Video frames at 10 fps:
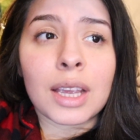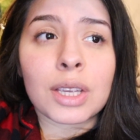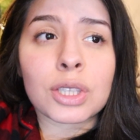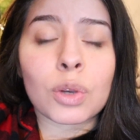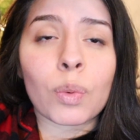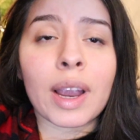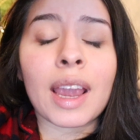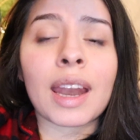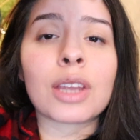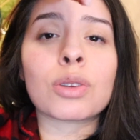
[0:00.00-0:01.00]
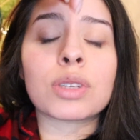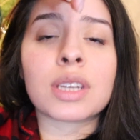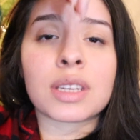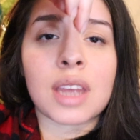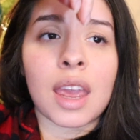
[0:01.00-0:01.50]
So what can I do
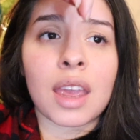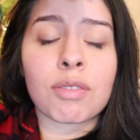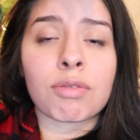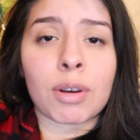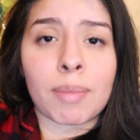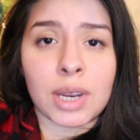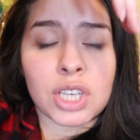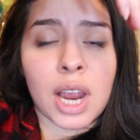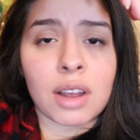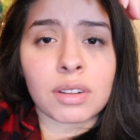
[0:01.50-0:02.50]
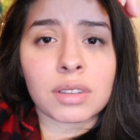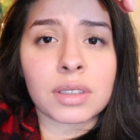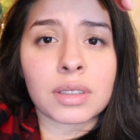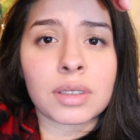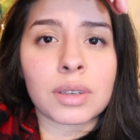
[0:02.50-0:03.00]
today for my child?
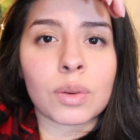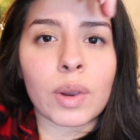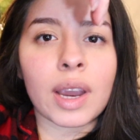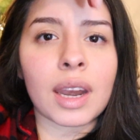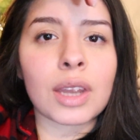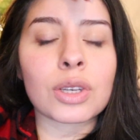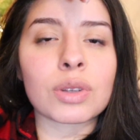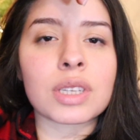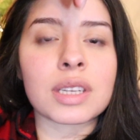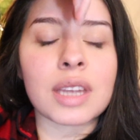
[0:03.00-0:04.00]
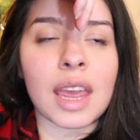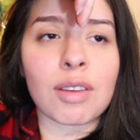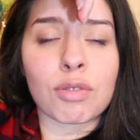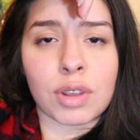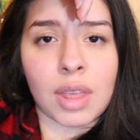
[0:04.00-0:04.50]
What can I do today
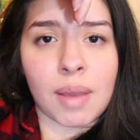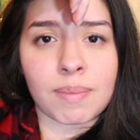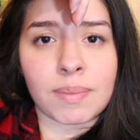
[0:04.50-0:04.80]
for them?